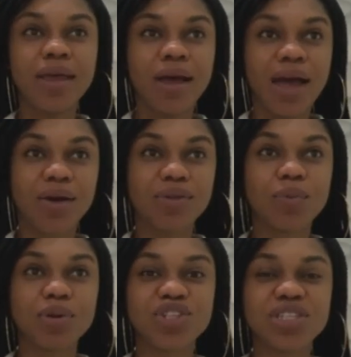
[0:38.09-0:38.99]
I got the
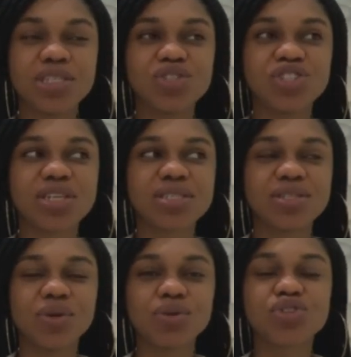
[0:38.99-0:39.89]
opportunity to just, you
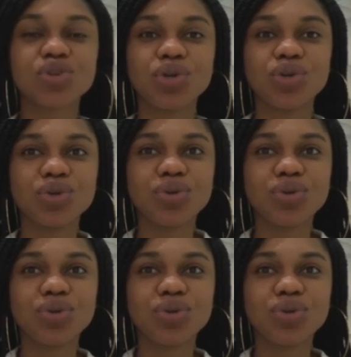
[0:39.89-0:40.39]
know, show you